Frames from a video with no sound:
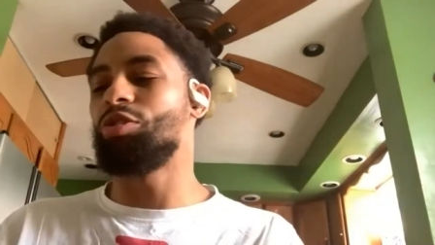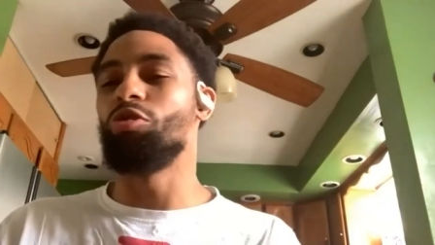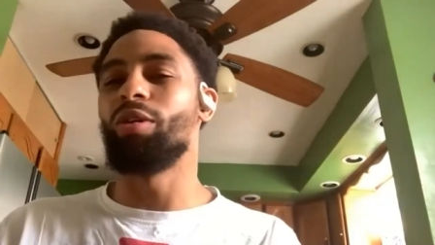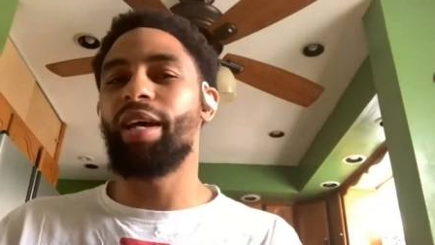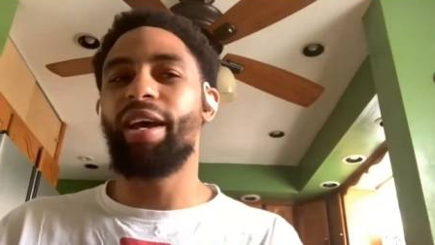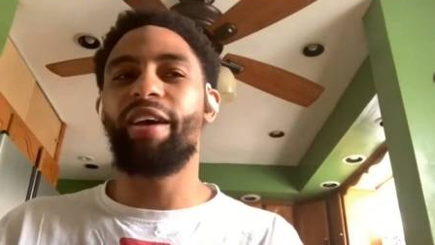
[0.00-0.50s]

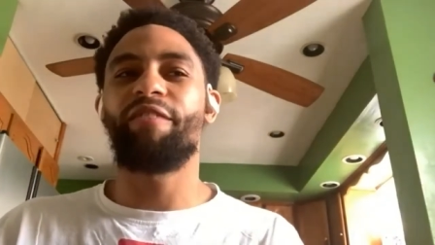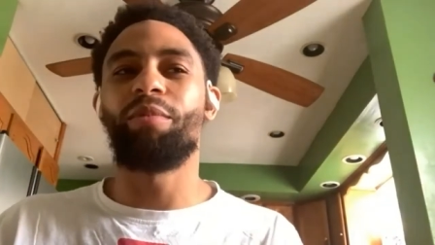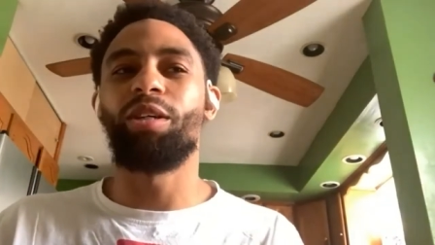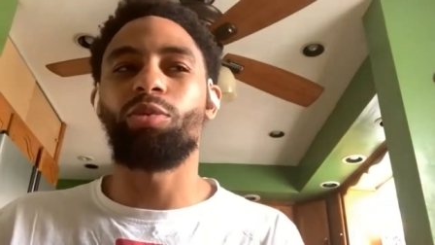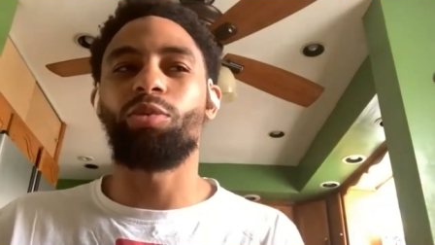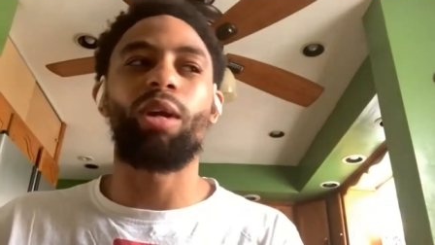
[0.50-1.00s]
2.5
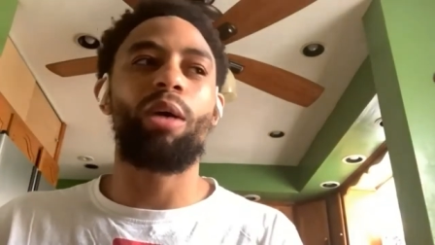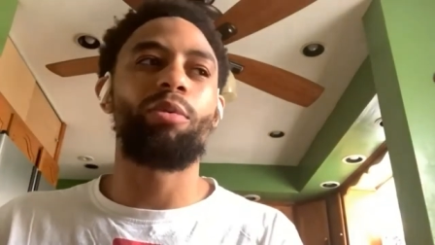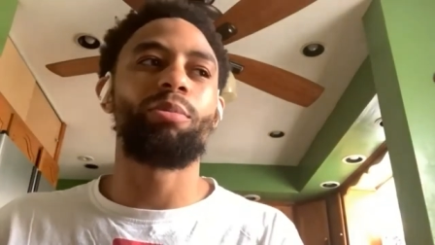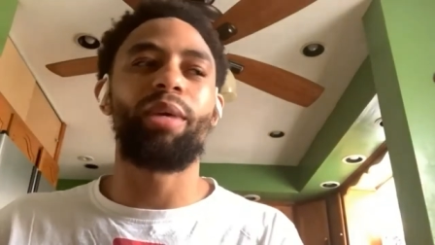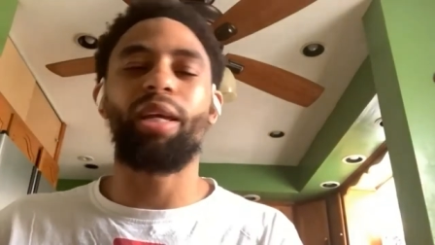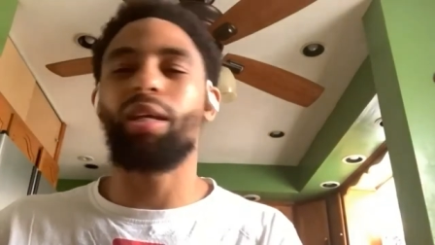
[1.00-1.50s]
months what I
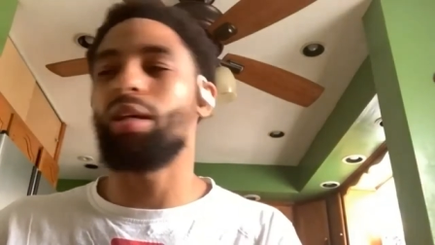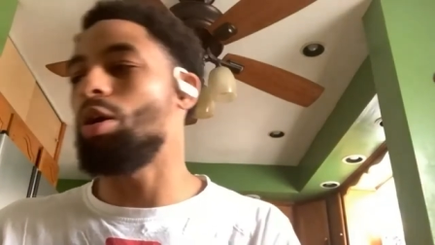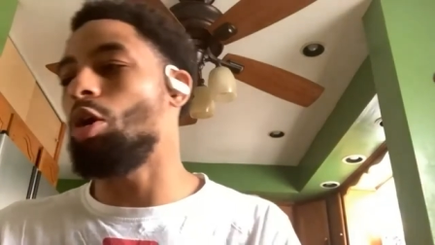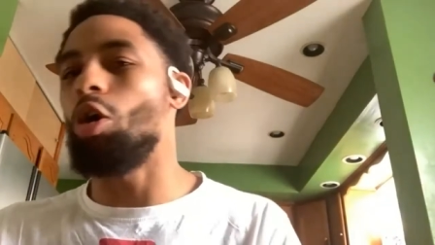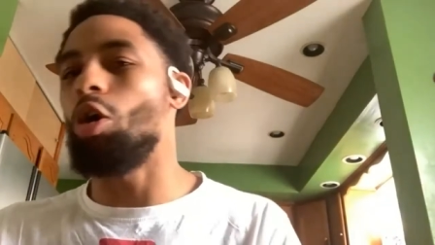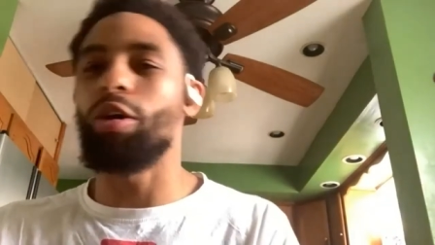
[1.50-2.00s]
was making
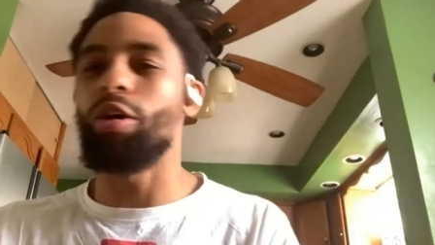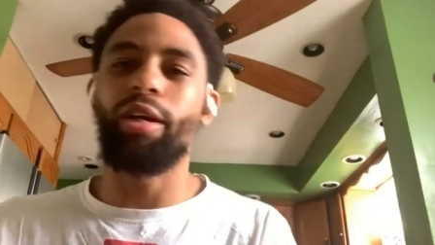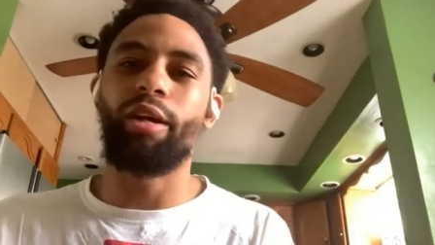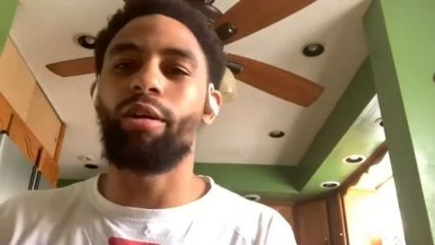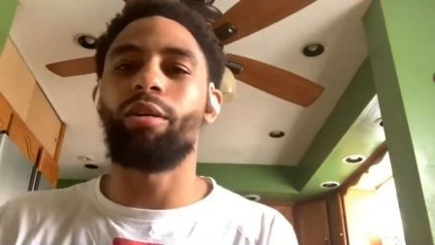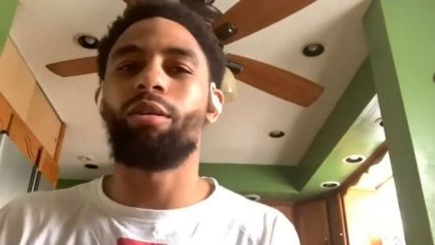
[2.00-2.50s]
all
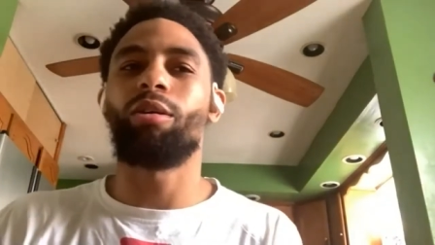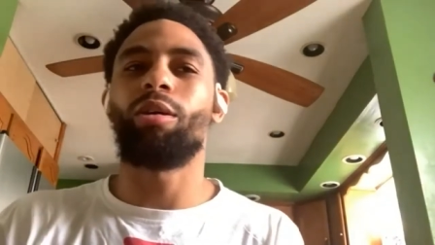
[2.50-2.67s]
year,